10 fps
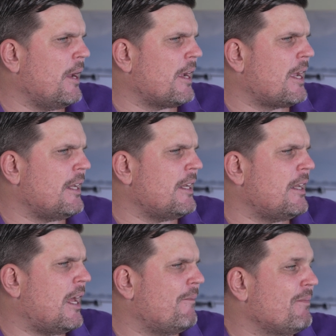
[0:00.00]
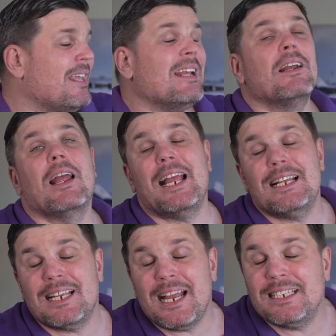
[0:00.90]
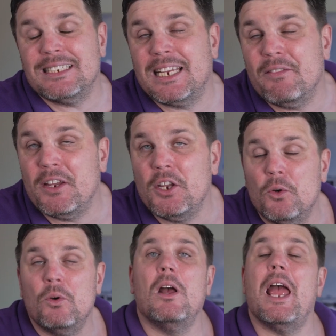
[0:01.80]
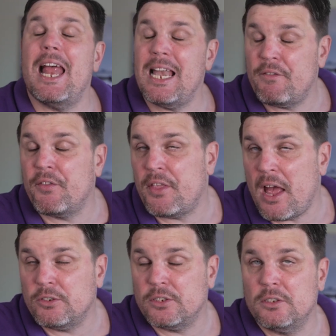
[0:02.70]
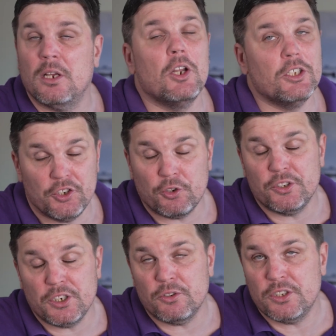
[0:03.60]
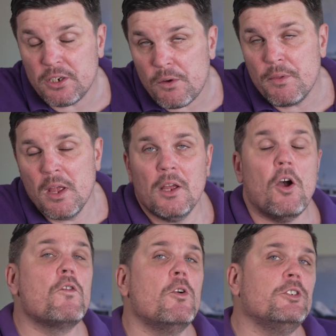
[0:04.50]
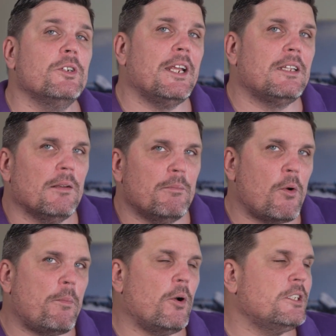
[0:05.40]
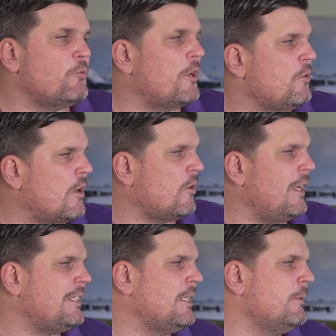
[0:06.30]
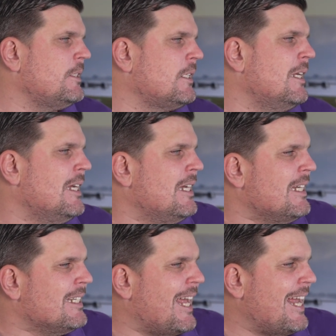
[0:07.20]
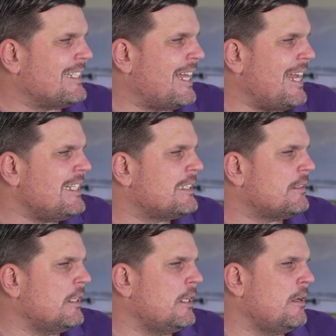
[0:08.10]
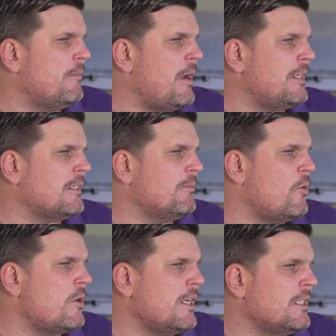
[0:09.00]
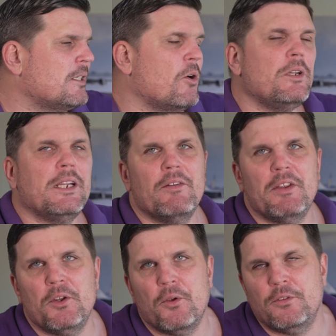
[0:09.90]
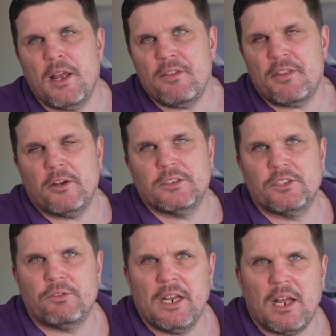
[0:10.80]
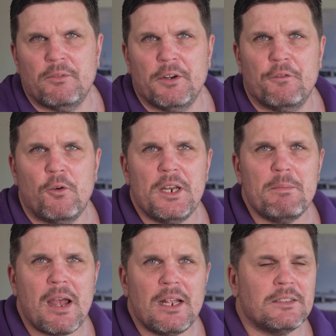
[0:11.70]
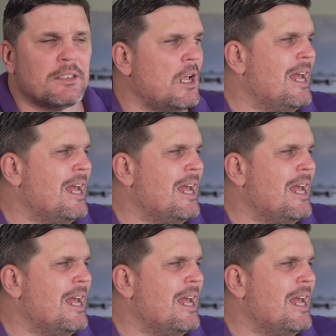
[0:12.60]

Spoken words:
Air Canada. SAS is giving you 11,000. Of course, you get more points when you are collecting with SAS. Miles and More is only giving you 9,340 miles.